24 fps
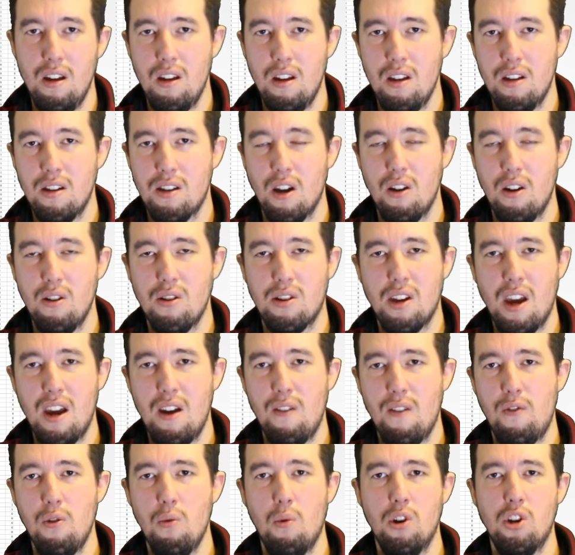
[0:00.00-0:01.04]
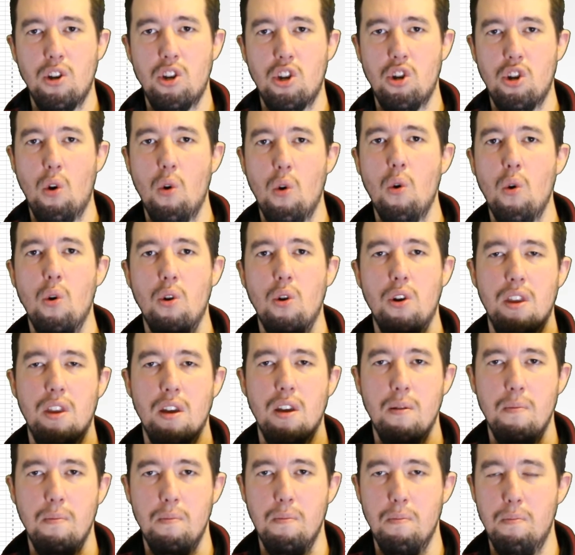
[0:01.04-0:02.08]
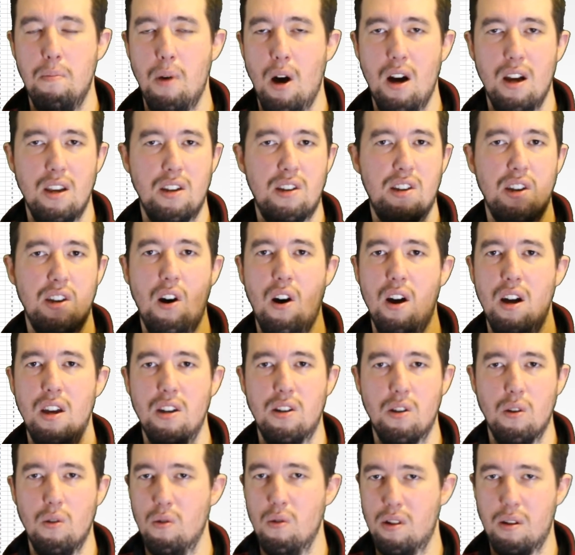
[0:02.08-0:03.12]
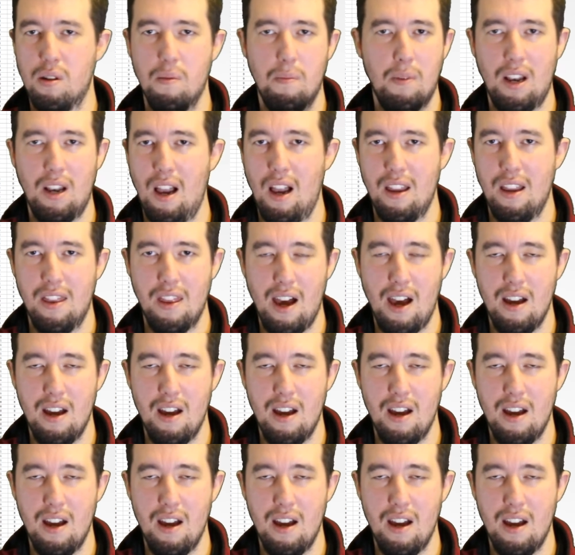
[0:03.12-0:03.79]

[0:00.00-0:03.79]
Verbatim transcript: So say if you wanted to order them by size or something like that,